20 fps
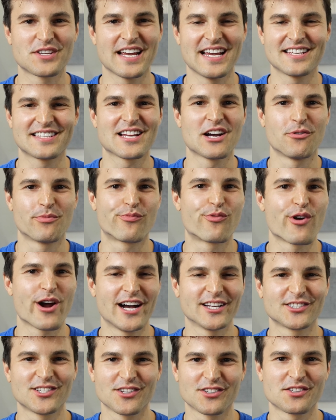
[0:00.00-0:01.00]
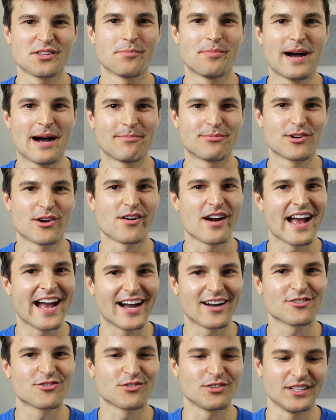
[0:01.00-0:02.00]
taste how processed the Pop-Tart
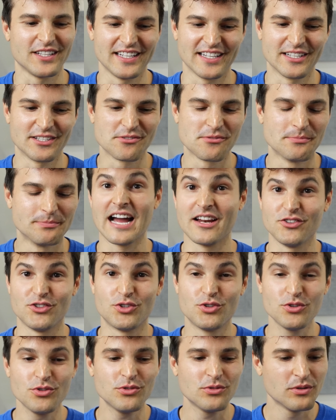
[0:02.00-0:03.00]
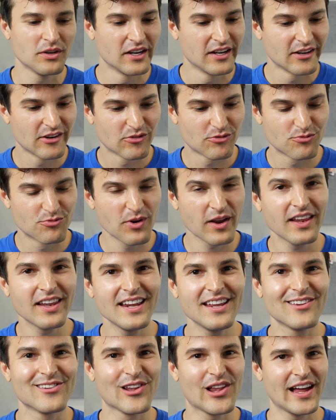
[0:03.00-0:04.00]
actually is. I do
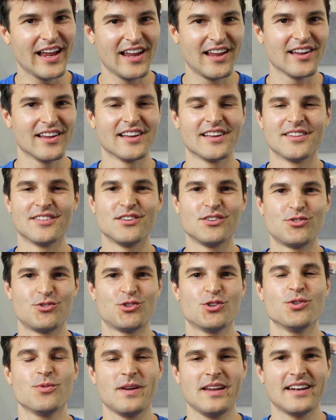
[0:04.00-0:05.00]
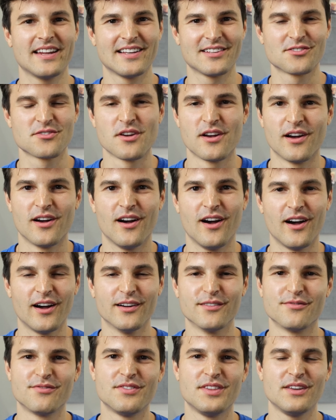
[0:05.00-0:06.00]
really like the chewiness
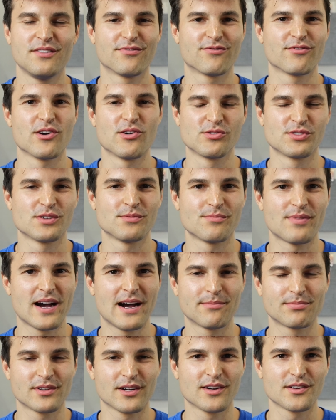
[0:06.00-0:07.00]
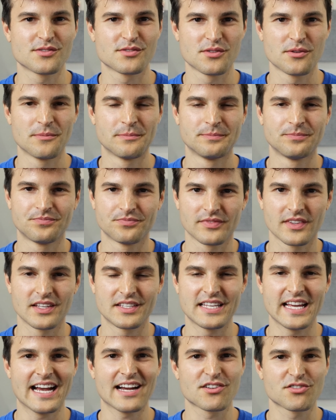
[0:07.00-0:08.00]
of the frozen Pop-Tarts. The
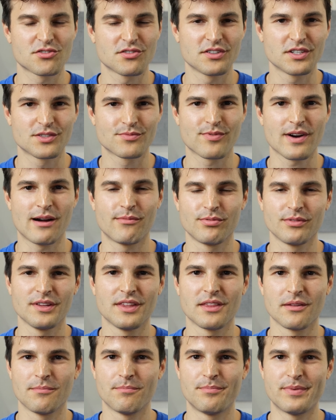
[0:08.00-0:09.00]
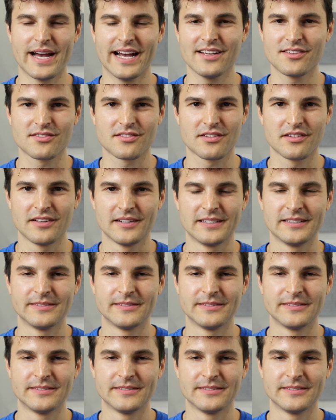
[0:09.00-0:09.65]
texture is probably the best